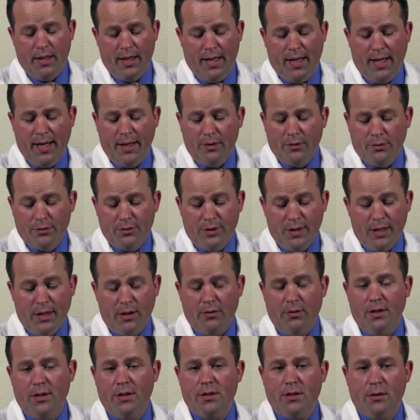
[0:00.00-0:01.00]
it'll
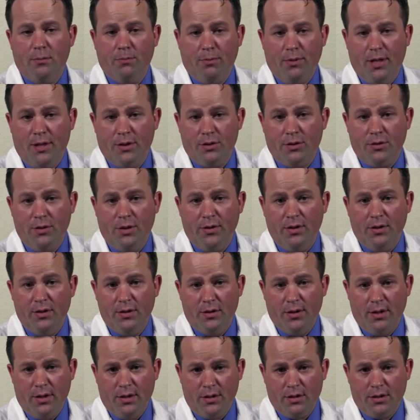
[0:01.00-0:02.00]
decrease the pressure on the
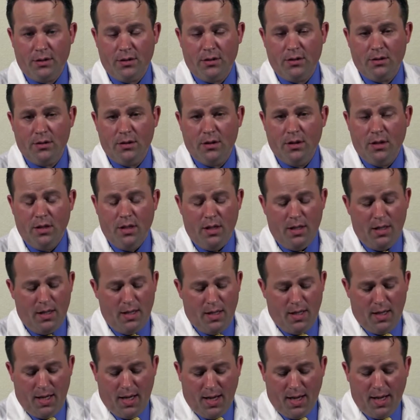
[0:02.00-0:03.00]
discs,
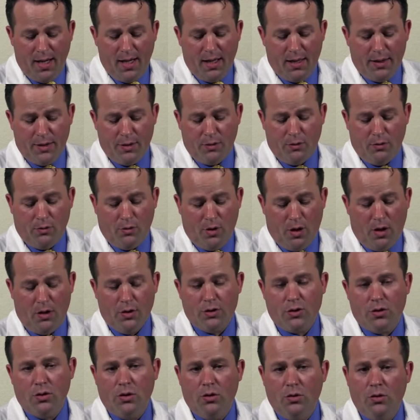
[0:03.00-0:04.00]
and it'll
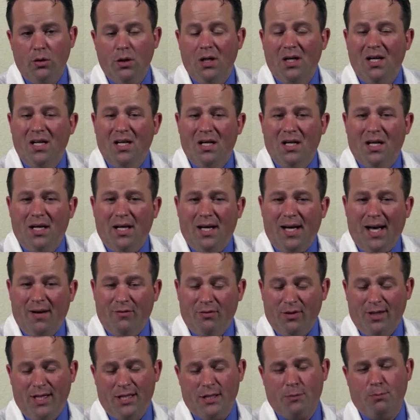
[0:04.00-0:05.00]
also have
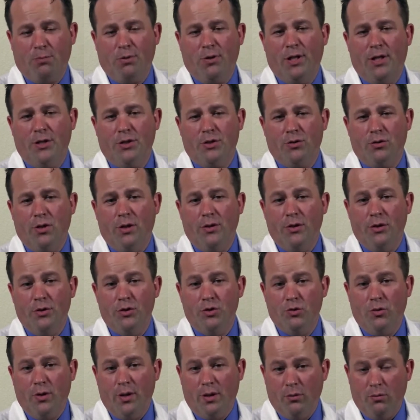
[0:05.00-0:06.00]
less pressure on the
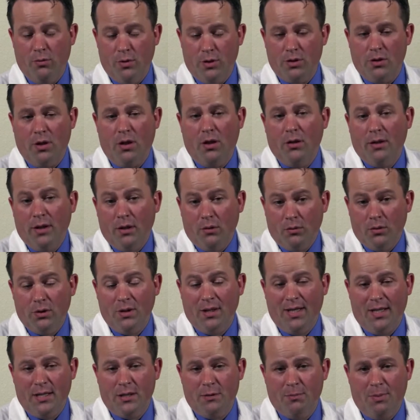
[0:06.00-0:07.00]
joint, which all equal
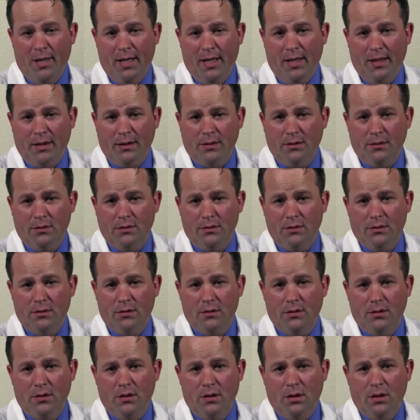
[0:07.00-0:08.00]
less pain.
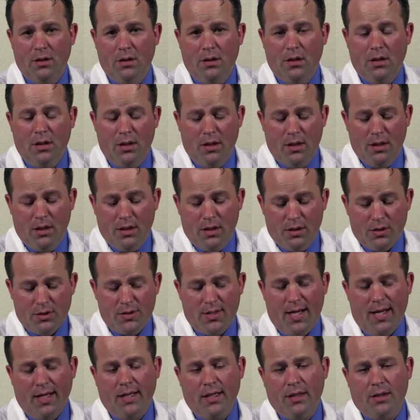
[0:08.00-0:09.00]

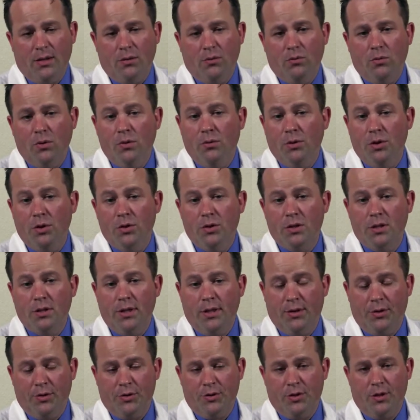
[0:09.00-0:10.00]
Second, we will use an
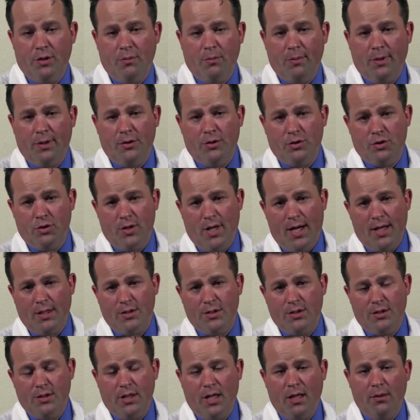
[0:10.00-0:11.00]
intersegmental
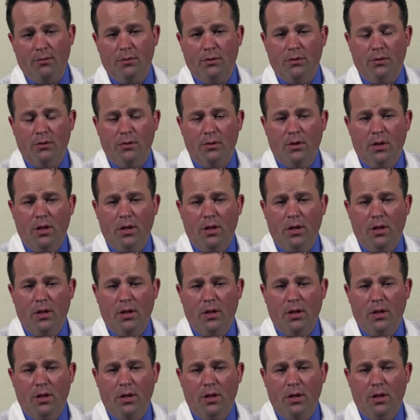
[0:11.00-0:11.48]
traction table.